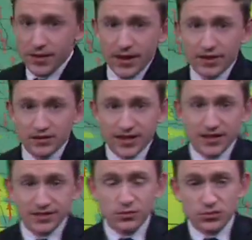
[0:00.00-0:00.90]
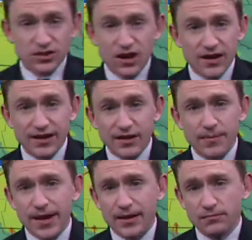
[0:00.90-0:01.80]
And as Casey was talking
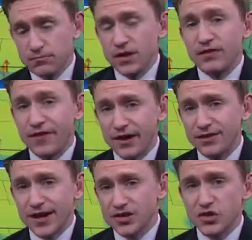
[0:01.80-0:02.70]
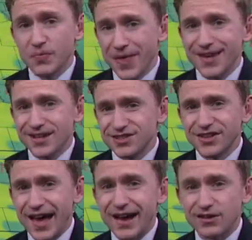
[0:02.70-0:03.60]
about, fire danger, it is on
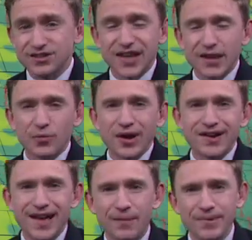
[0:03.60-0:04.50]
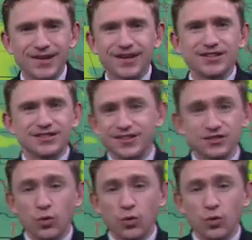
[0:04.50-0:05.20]
the higher side right now because these